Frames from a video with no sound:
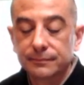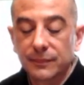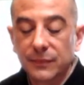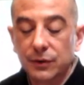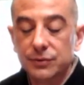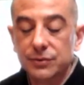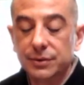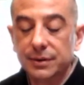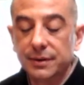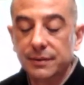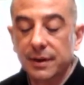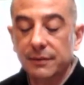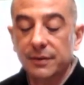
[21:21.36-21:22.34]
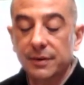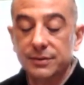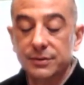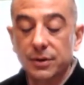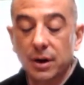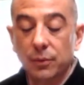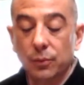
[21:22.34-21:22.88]
Usually, if it is
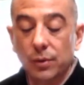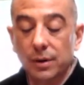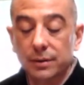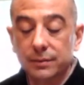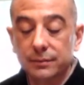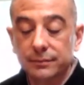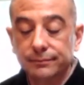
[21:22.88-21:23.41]
not one,